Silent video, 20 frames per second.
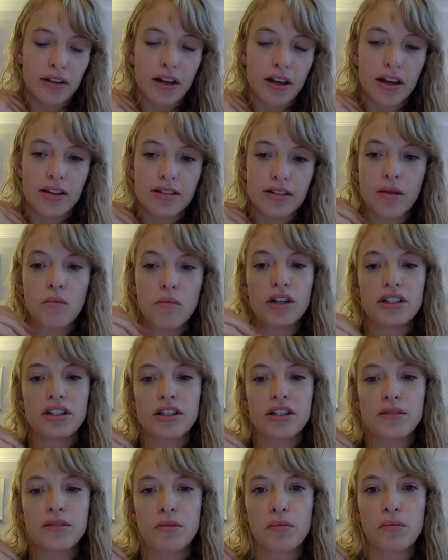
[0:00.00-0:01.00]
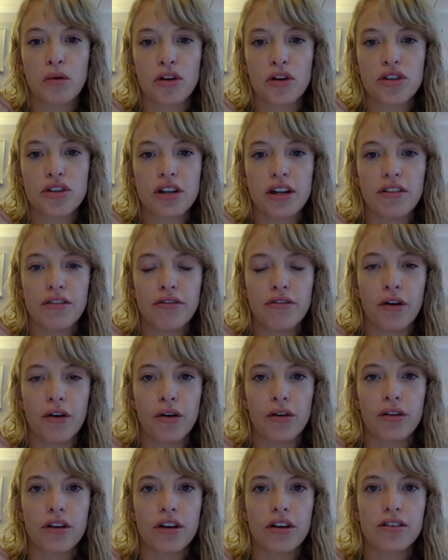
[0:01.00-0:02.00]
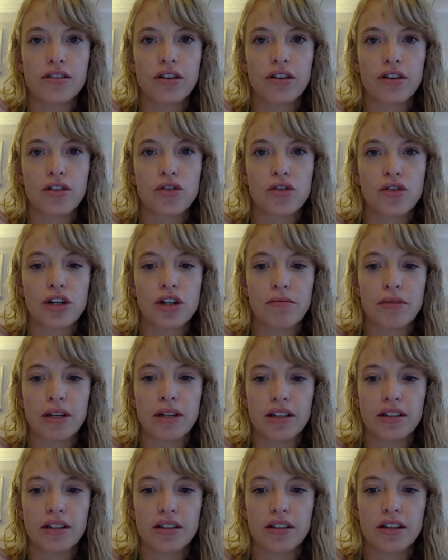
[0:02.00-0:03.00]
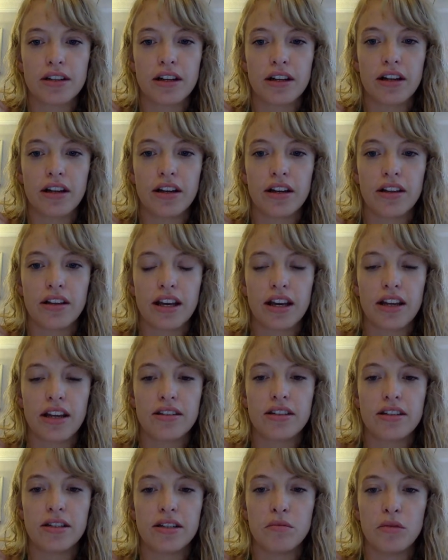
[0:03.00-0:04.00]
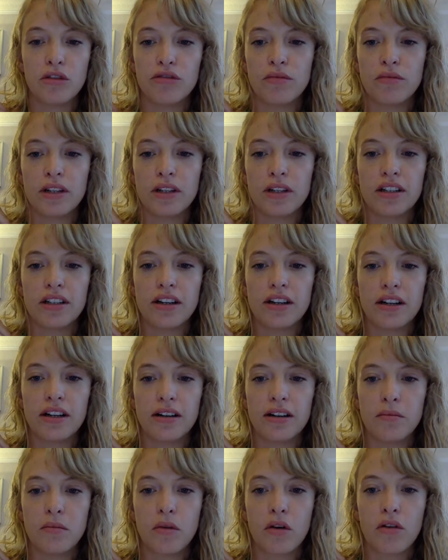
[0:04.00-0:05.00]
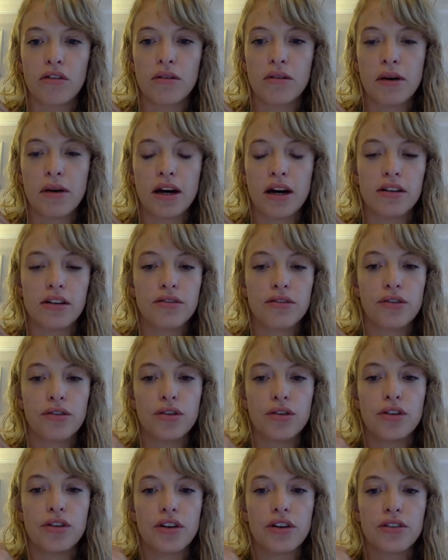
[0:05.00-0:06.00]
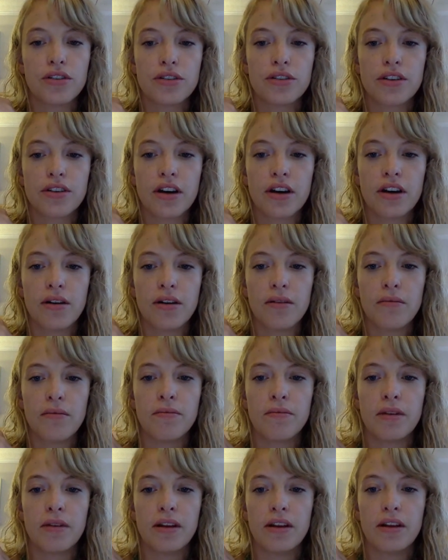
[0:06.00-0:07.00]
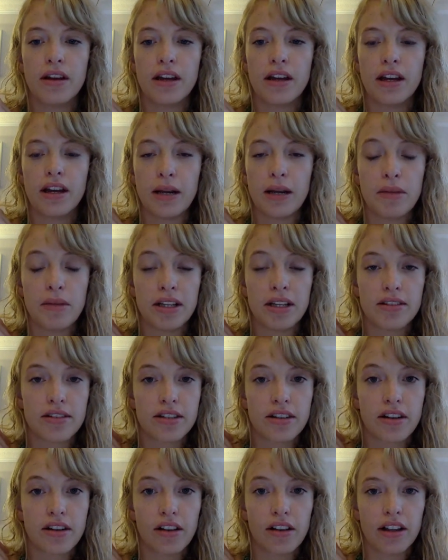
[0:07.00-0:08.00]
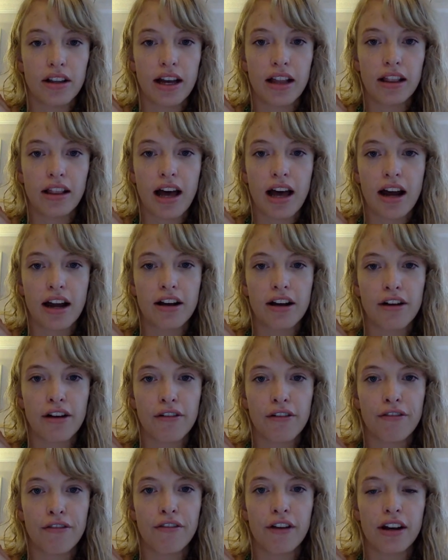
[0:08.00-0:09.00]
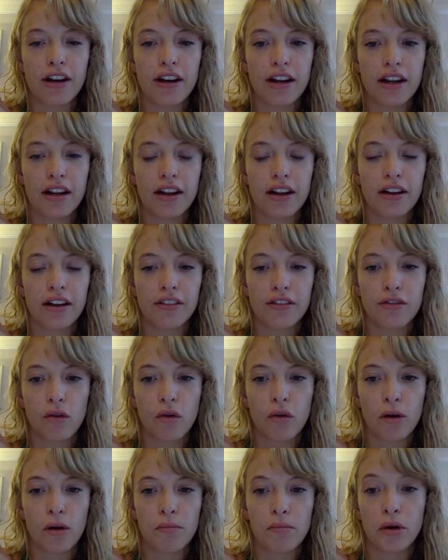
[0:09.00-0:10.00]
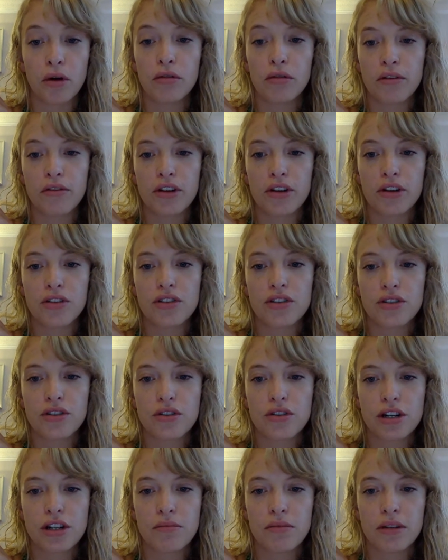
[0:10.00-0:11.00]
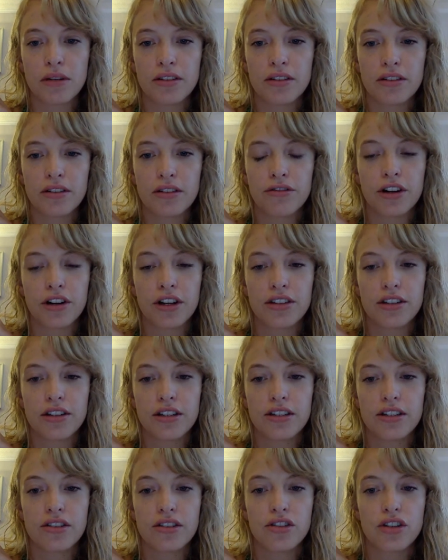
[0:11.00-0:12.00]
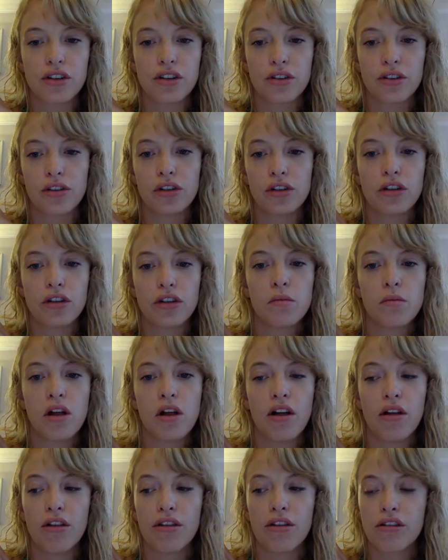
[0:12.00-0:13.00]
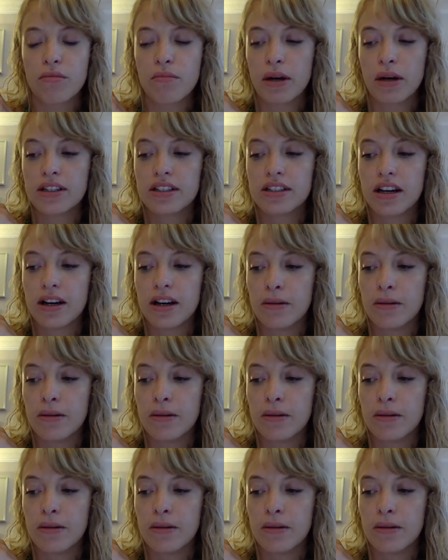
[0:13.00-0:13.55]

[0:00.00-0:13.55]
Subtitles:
a somewhat disproportionate focus on treatment and the NCD movement over the past few years. I mean, still a lack of funding for both prevention and treatment, and for NCDs in general and global health. But